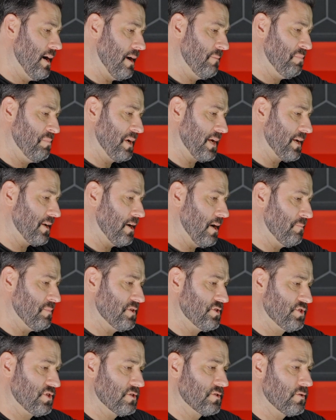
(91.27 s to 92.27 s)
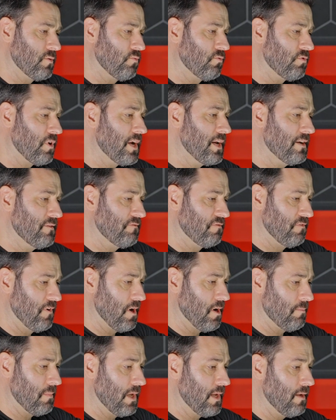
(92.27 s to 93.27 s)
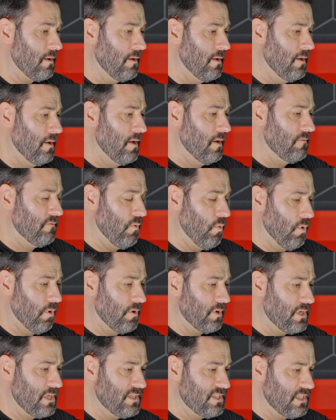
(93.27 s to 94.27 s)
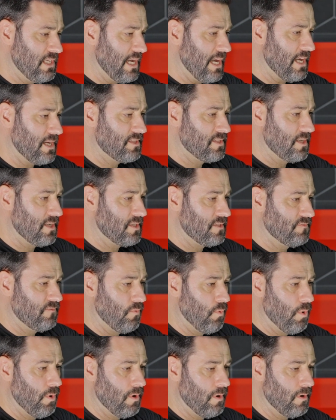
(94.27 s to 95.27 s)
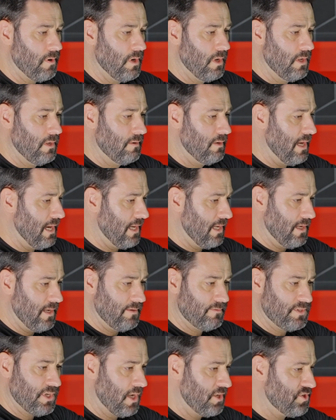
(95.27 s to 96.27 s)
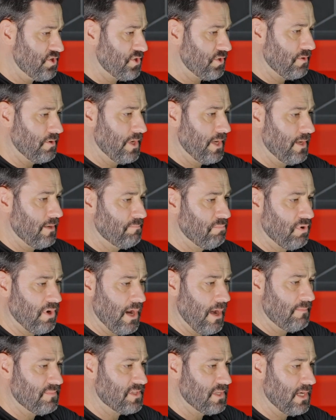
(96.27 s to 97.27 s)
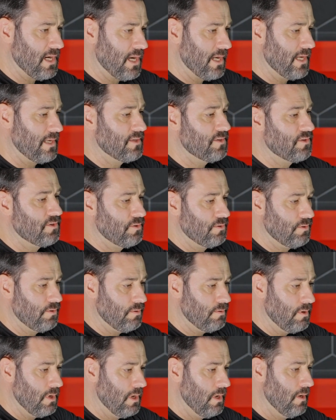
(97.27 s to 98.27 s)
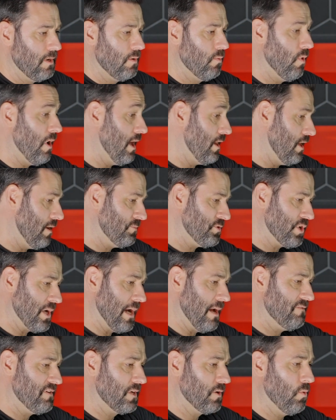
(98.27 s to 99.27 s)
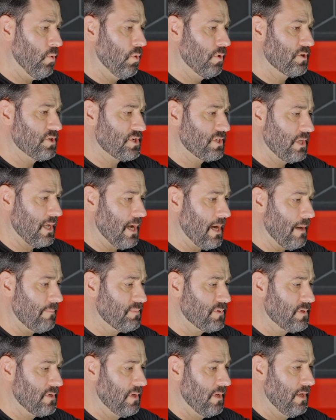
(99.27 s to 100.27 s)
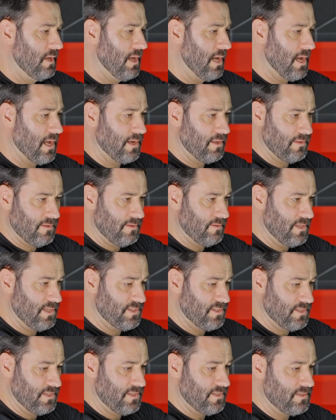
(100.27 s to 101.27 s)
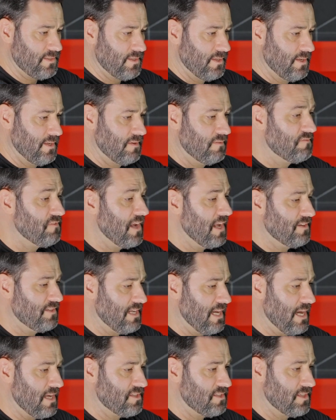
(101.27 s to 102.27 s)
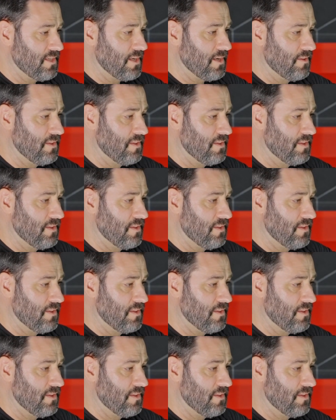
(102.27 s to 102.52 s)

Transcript: I pick it up, it's just right in front of me for easy access for any touch screen prompts that I need to do while I'm driving or stopped. And this is fantastic.